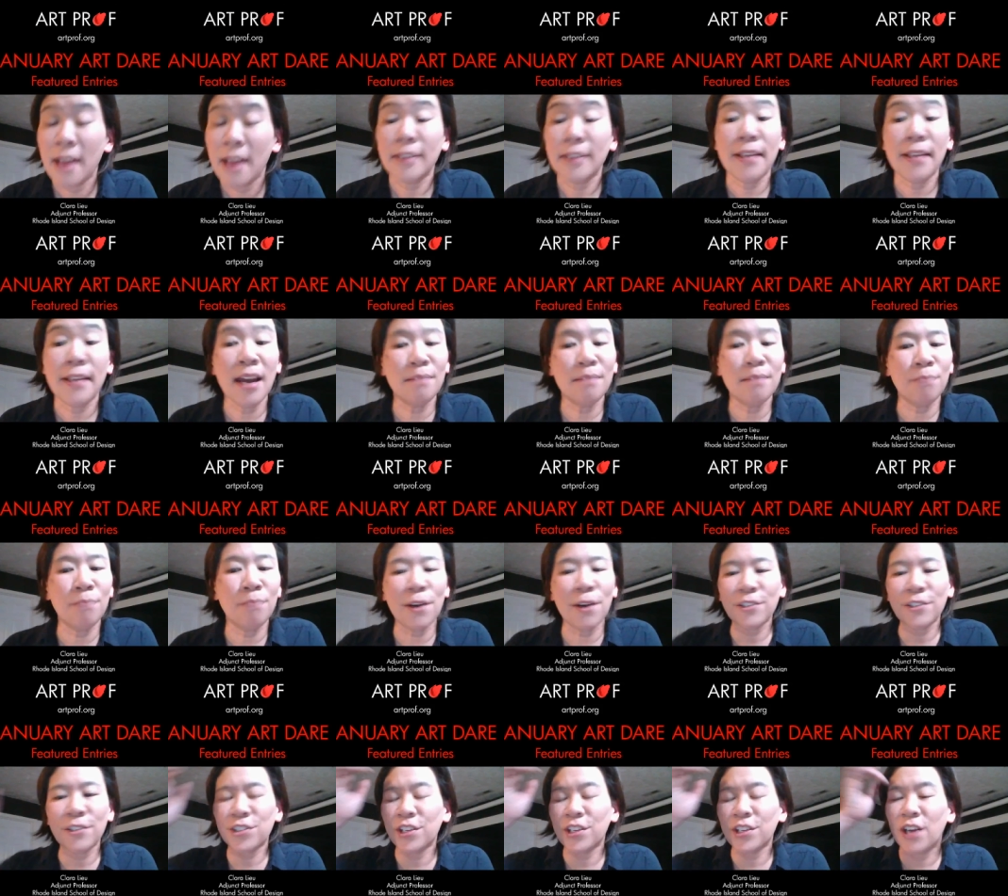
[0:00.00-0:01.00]
Yeah, Marc
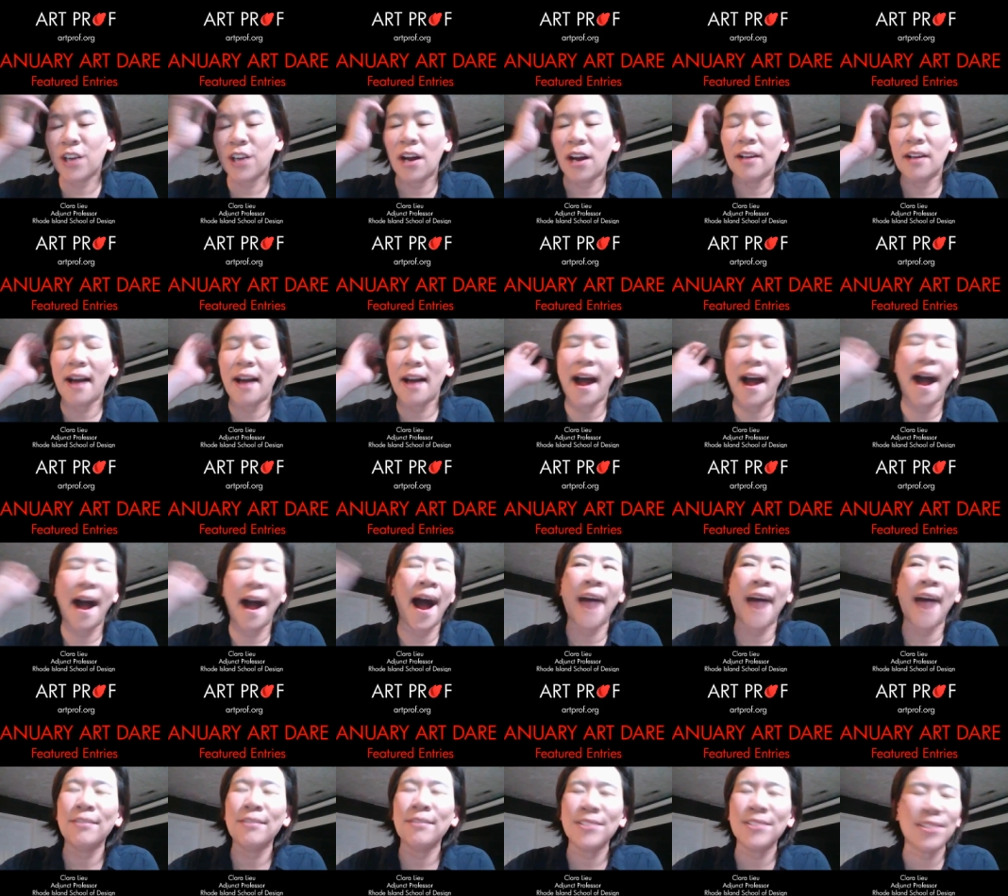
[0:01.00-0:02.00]
Chagall,
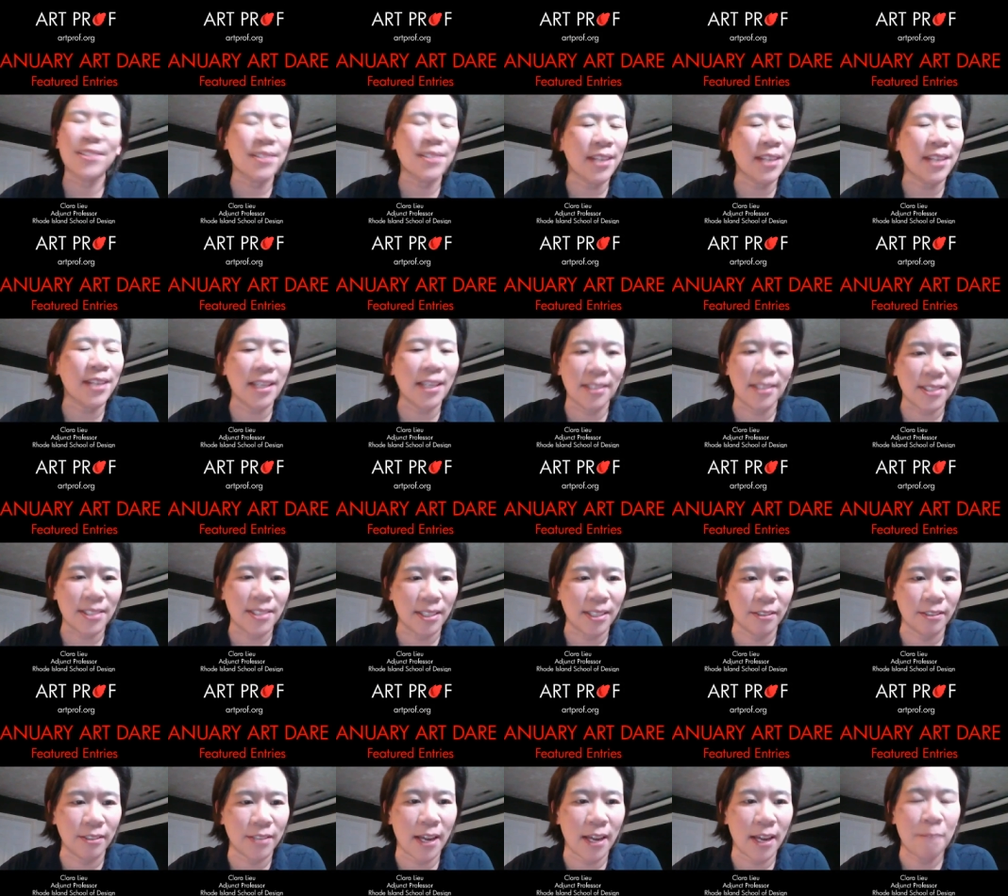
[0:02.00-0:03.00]
I was just thinking this the
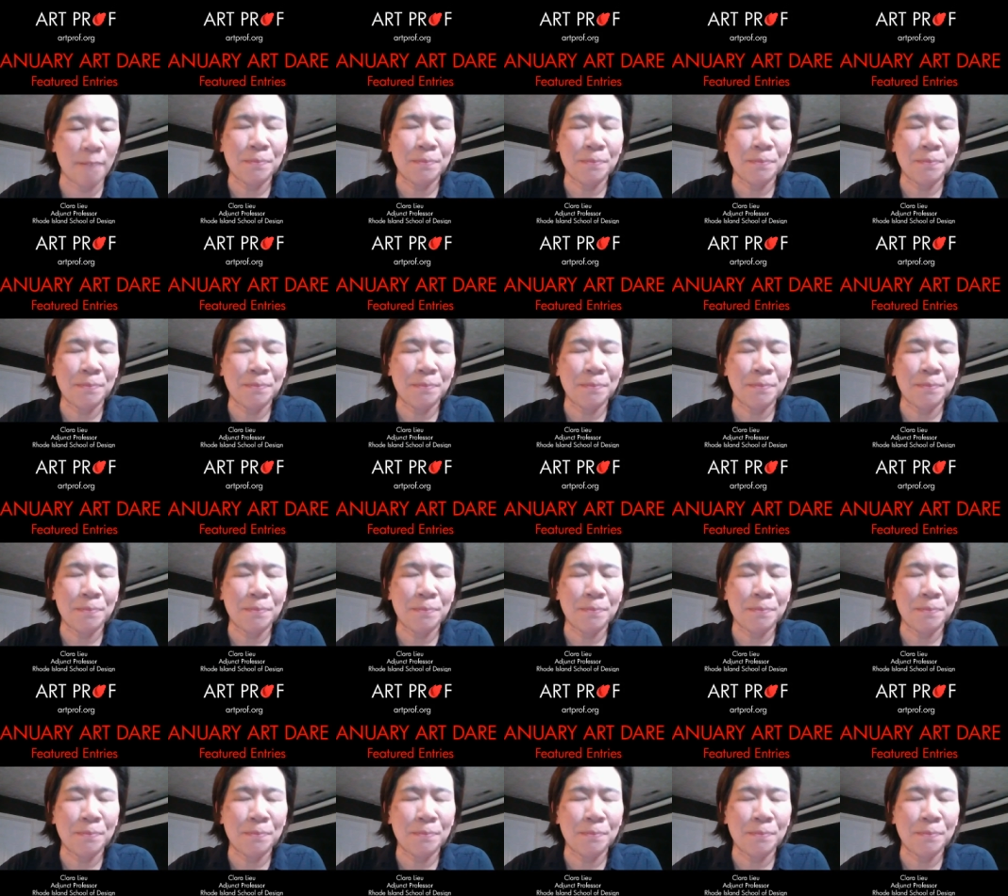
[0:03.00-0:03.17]
other day.